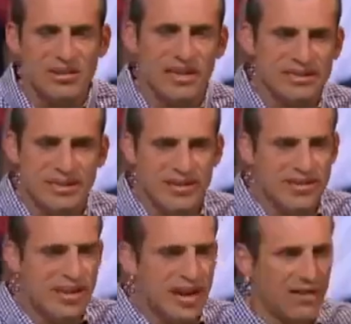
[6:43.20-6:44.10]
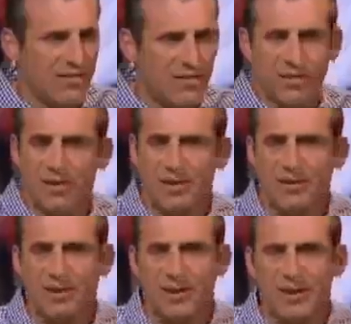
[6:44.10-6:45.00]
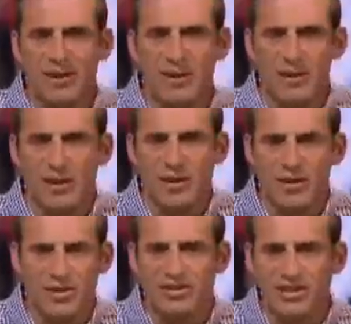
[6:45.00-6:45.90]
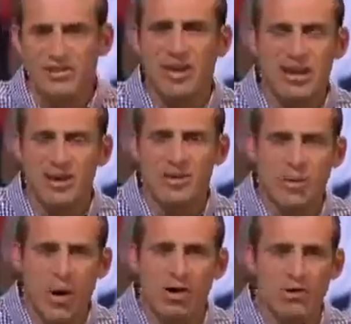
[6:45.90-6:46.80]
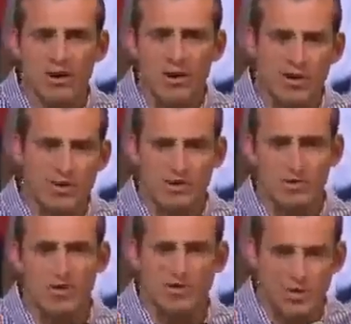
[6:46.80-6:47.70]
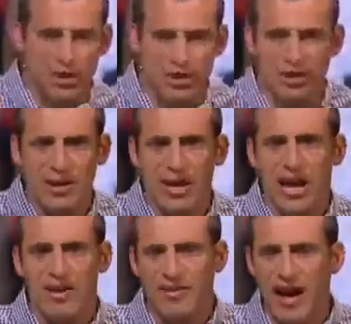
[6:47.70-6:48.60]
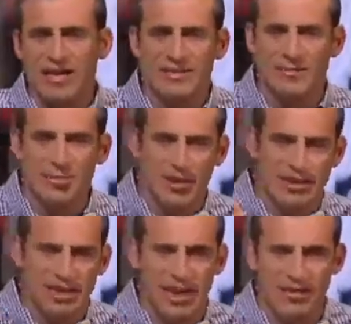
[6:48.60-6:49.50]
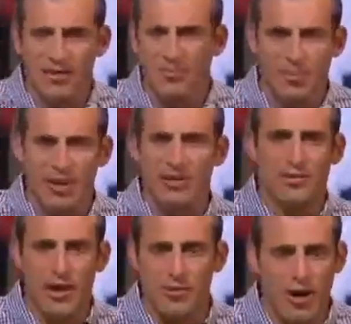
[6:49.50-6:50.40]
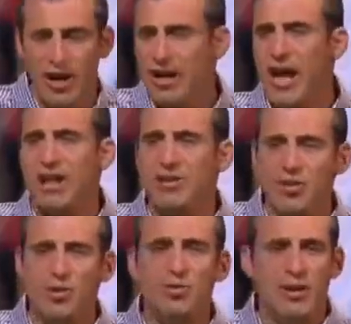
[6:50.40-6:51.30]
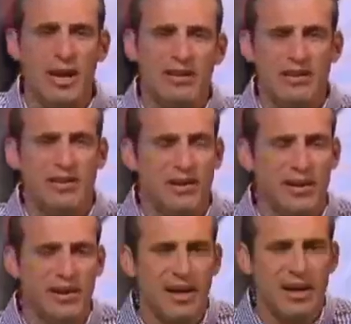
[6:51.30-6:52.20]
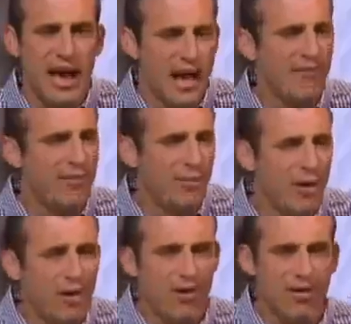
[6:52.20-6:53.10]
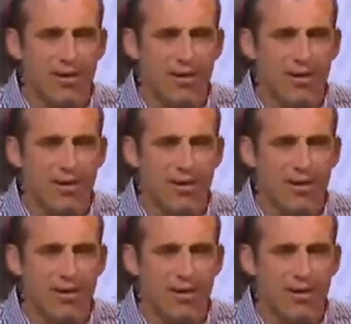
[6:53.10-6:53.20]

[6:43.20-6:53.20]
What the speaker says: get Southern California. You still get a quality culture of winning and of guys that are playing together and playing the right way, and you get to have the ball.